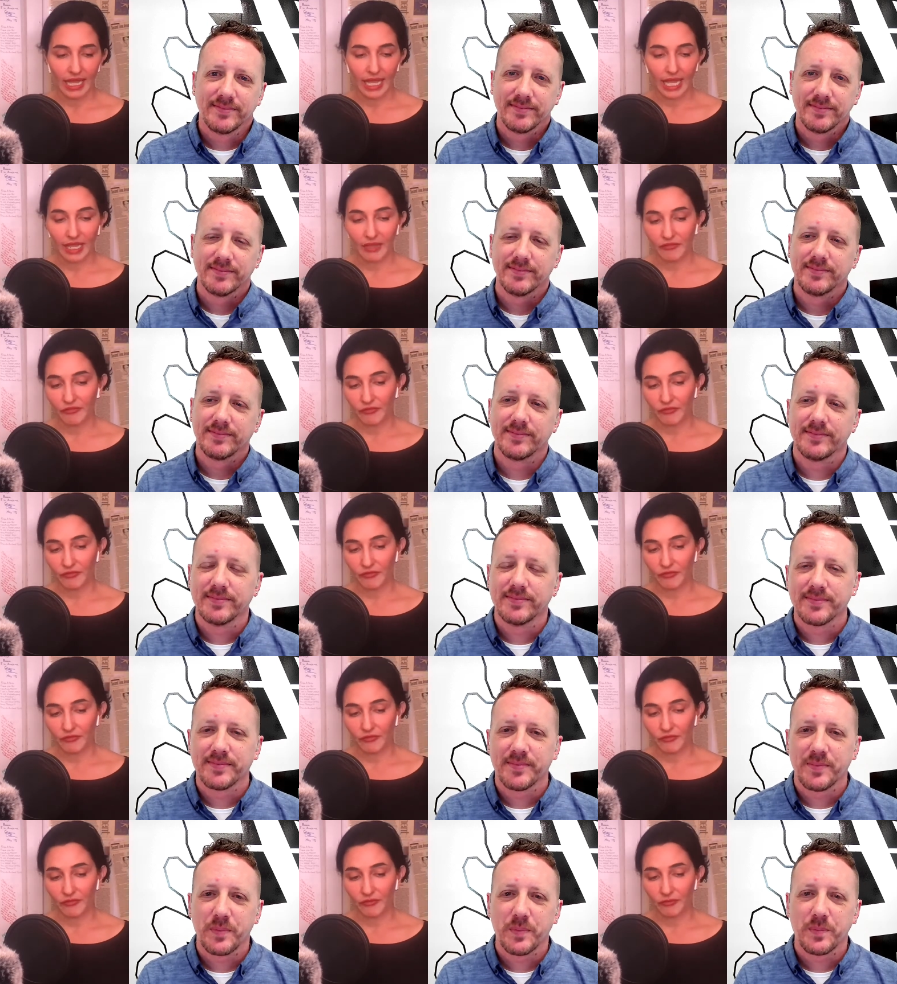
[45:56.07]
Speaker 1: If
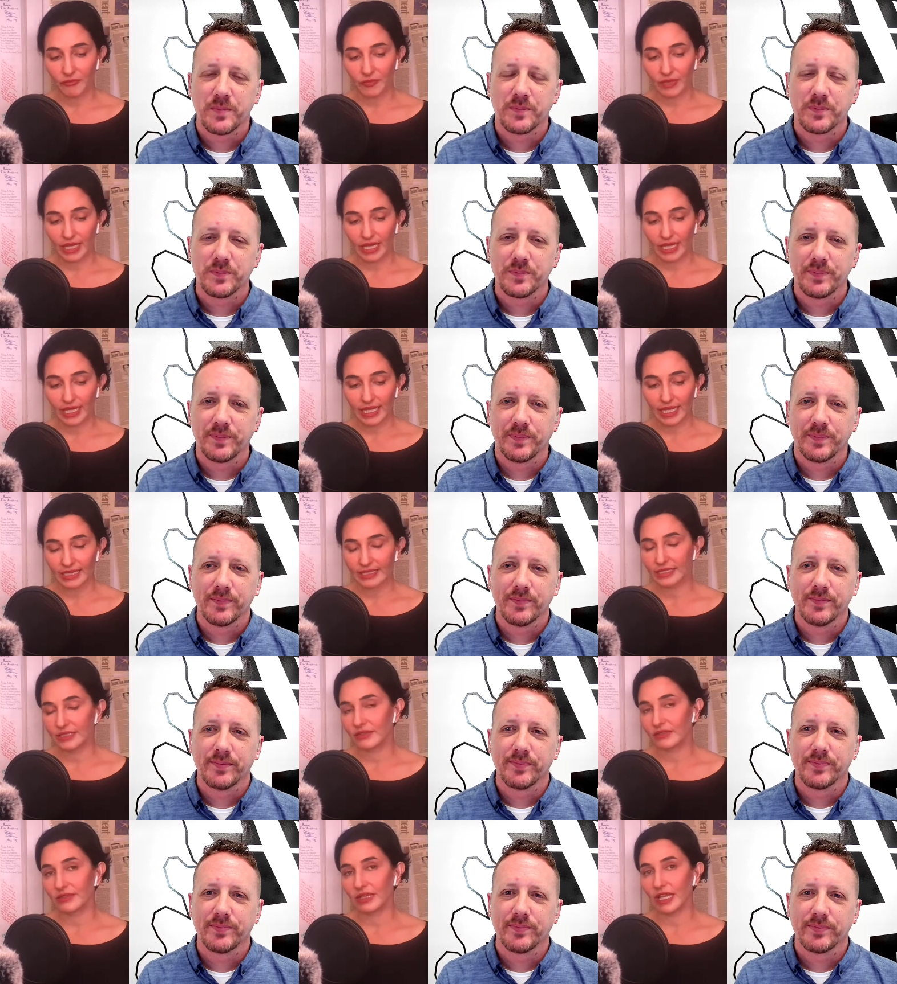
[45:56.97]
it
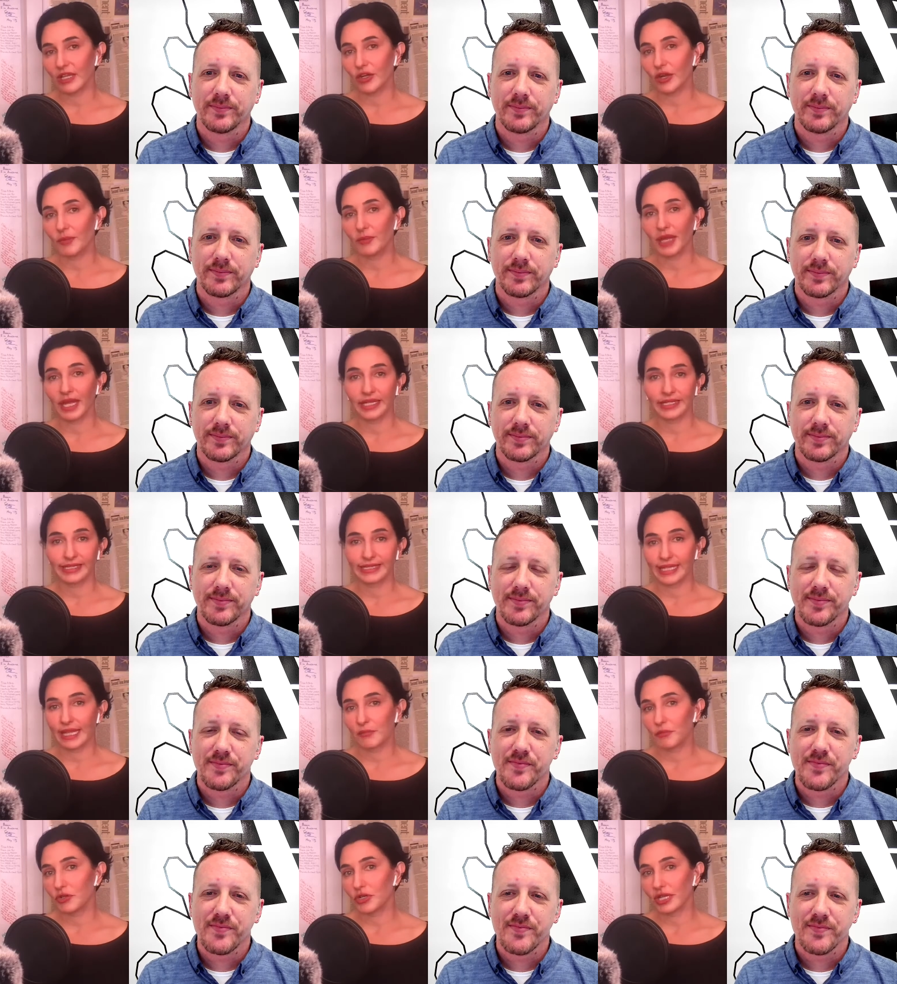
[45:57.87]
gets i know i'm not a
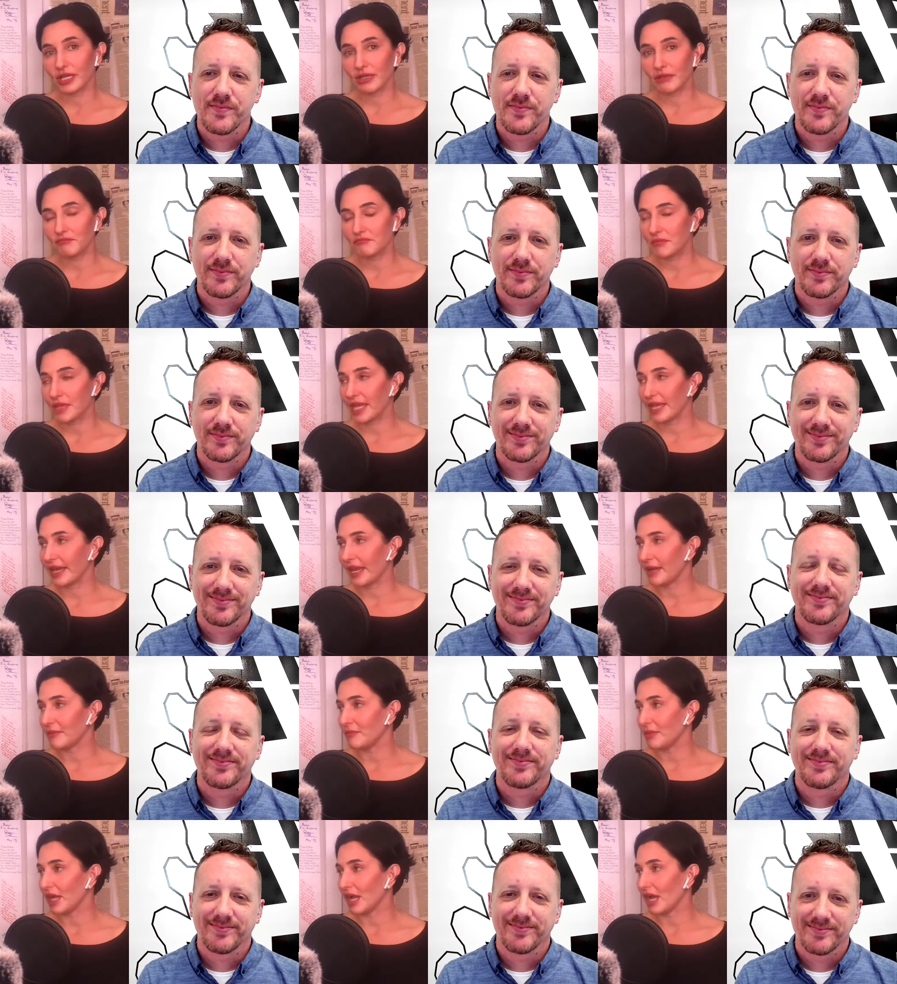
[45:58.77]
celebrity and
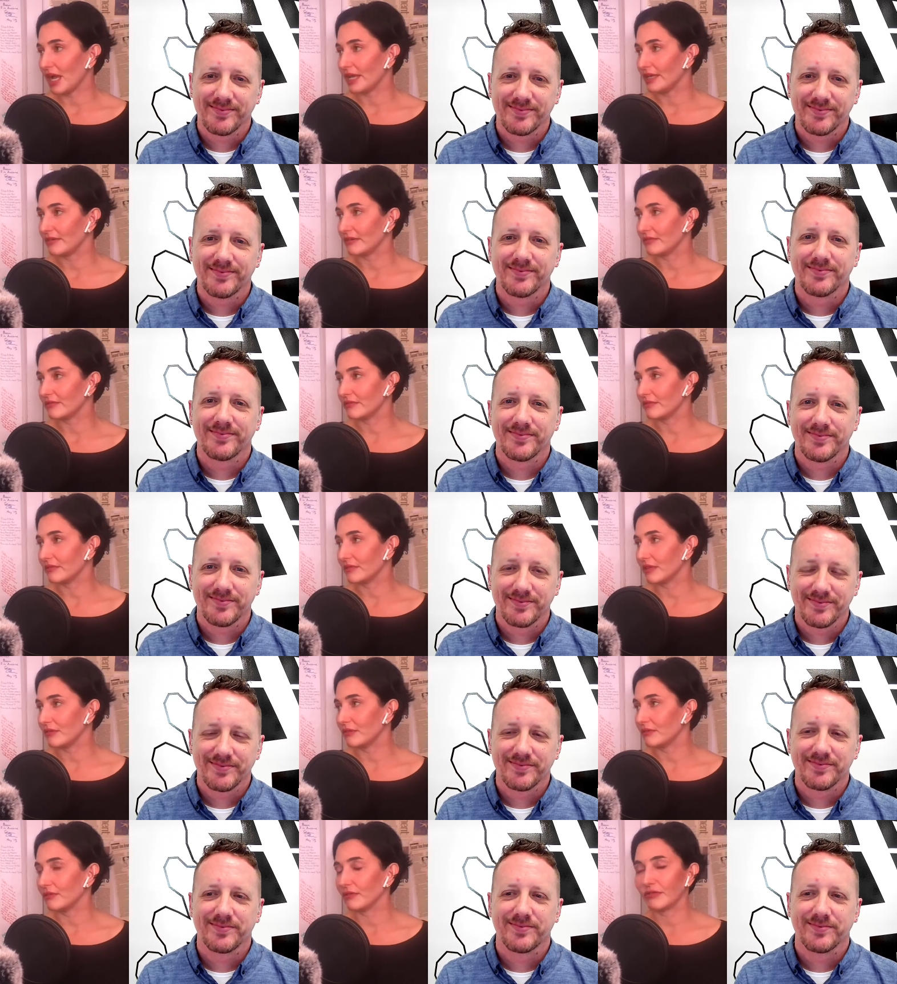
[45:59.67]
i'm not
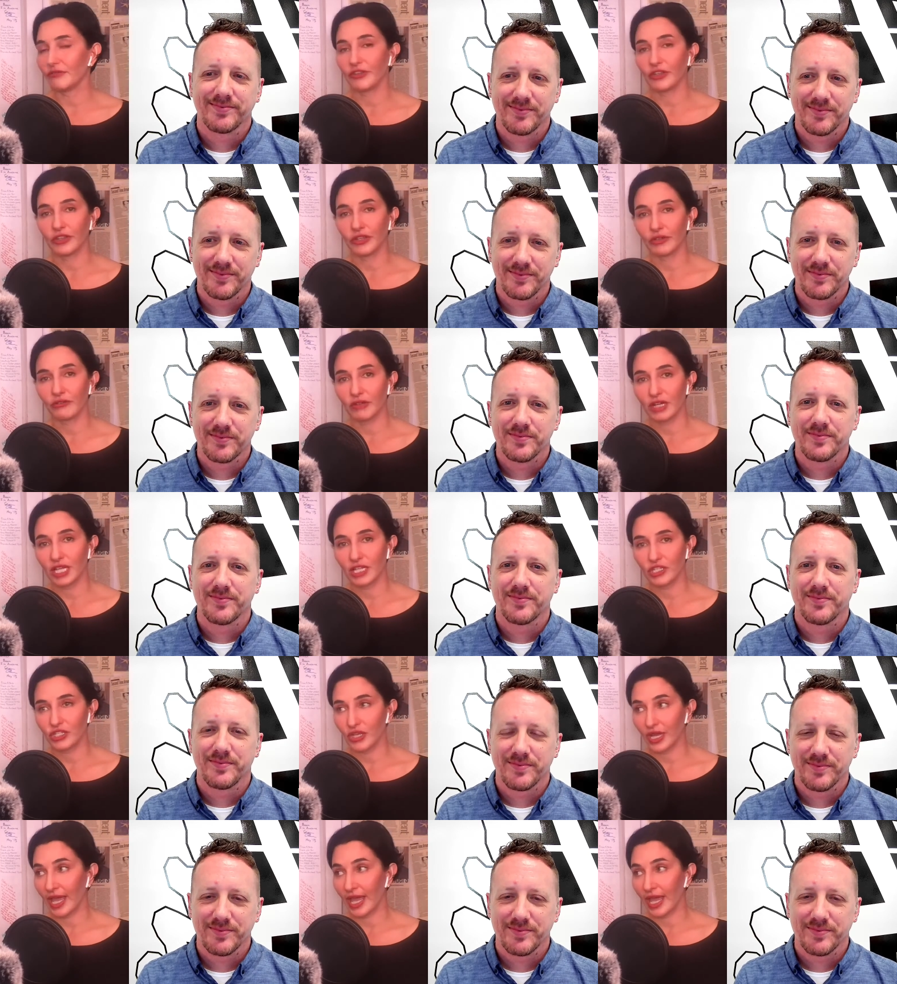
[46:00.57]
filthy rich